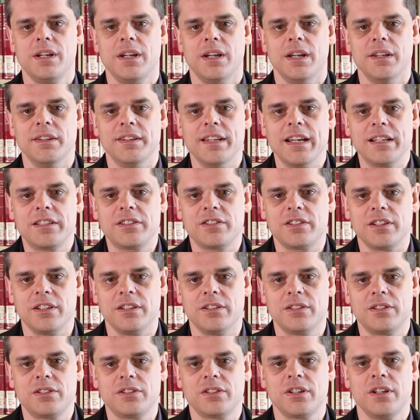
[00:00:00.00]
In that
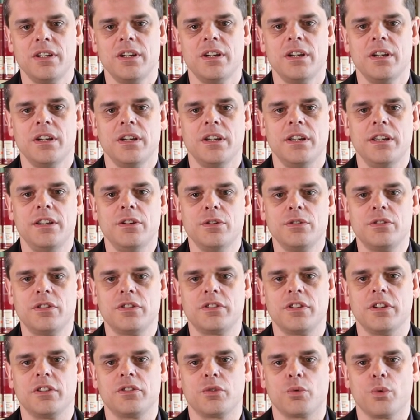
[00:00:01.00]
sense, he
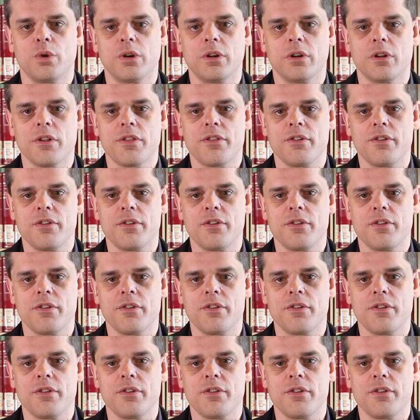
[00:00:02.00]
uses his royal